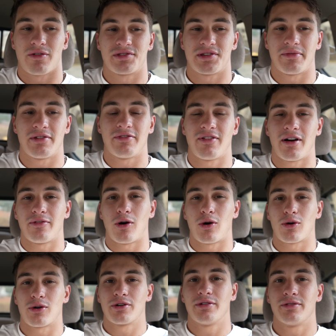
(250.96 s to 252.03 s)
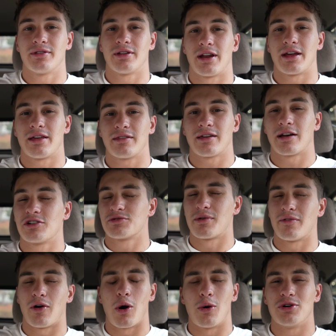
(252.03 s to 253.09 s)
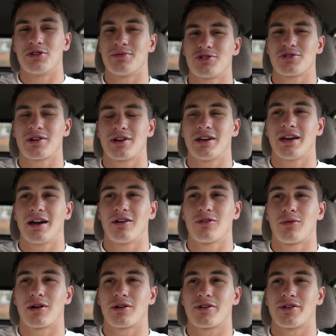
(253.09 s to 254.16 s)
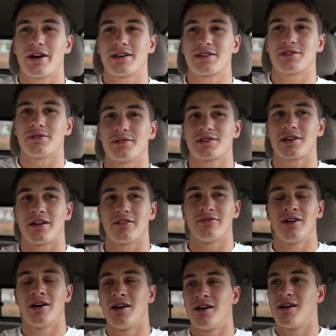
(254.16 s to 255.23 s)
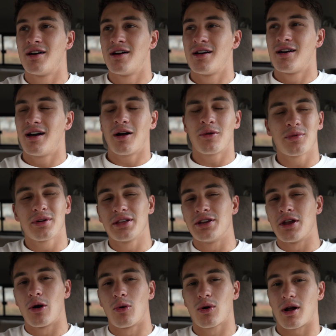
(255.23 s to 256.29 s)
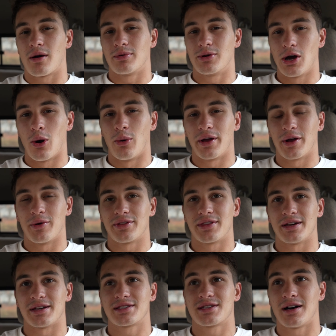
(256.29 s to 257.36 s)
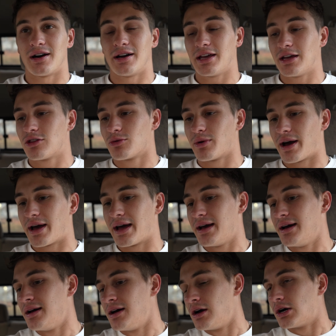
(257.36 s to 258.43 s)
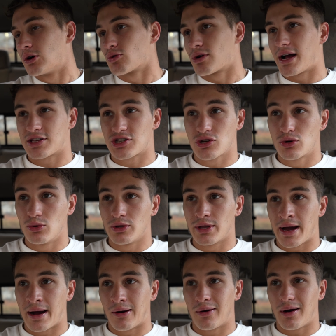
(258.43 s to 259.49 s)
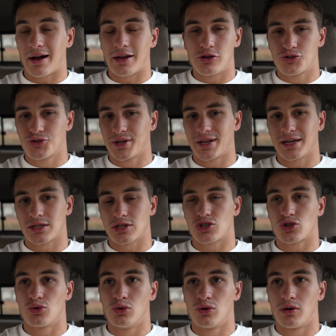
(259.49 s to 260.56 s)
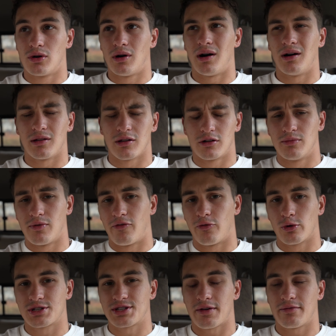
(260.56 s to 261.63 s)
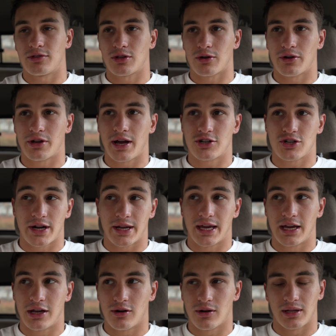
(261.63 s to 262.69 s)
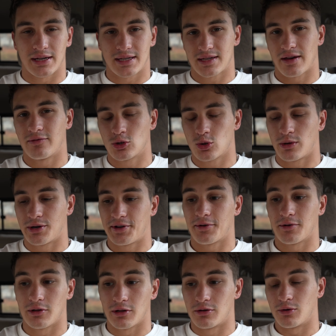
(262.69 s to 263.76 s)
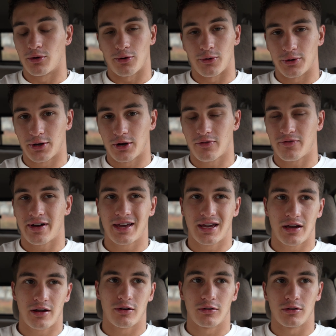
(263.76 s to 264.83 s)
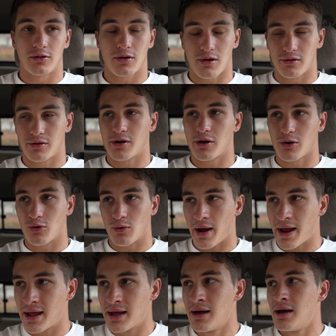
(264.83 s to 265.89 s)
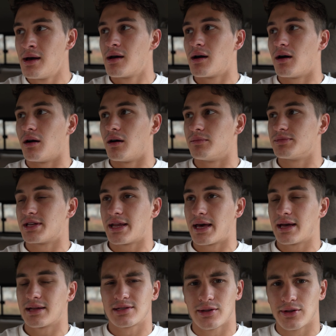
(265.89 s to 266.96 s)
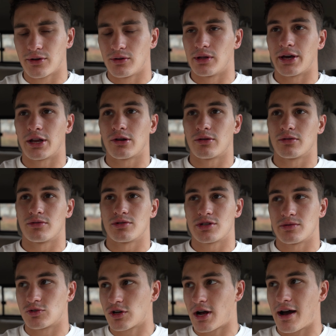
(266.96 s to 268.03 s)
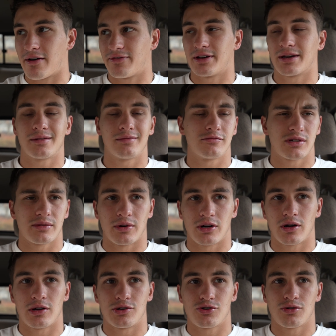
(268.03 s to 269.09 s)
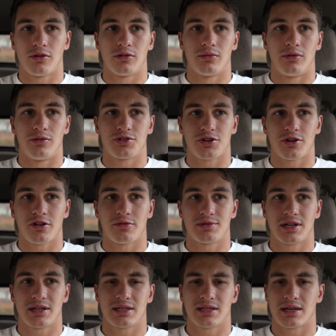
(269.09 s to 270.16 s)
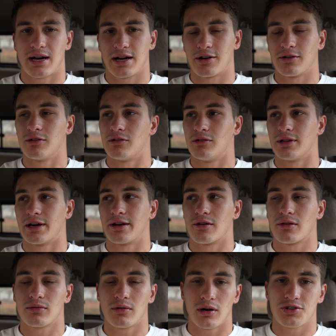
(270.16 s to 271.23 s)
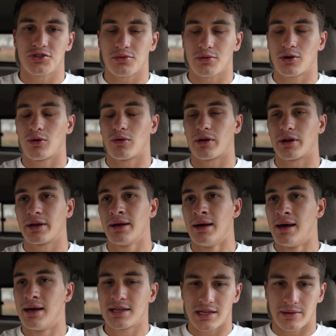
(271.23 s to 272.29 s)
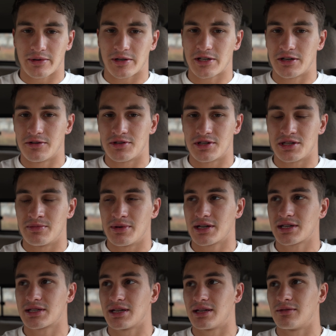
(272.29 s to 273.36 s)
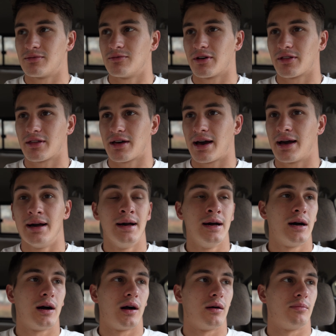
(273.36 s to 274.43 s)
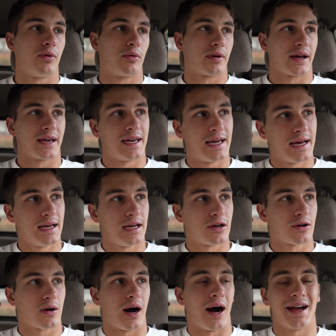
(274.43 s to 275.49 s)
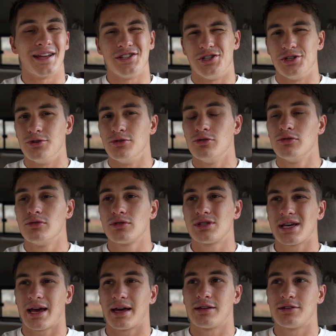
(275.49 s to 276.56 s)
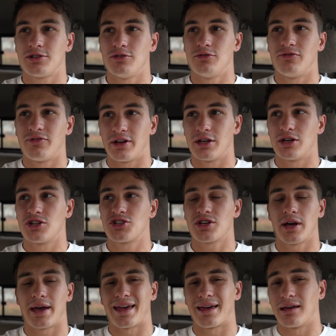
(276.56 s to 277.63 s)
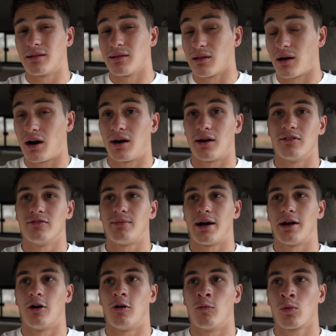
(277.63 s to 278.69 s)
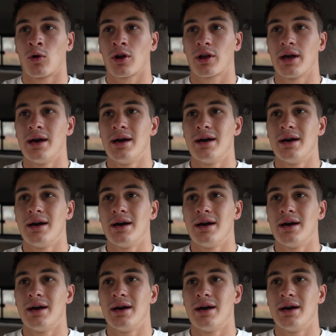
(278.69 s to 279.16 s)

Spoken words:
of 75 hard than anything else, but I've always been drinking a gallon of water a day, so it's kind of, I don't really know where I'm going with this. Either way, we're at school now. I usually get to school a little before 7:30. I try to get here at like 7:20 or a little earlier. If I can get here a little earlier, great. Today it's a little later. There was some traffic, some uncontrollable circumstances. I got here a little later, also recording. Some excuses mixed in with that. But when I get here, I do tend to finish a lot of my homework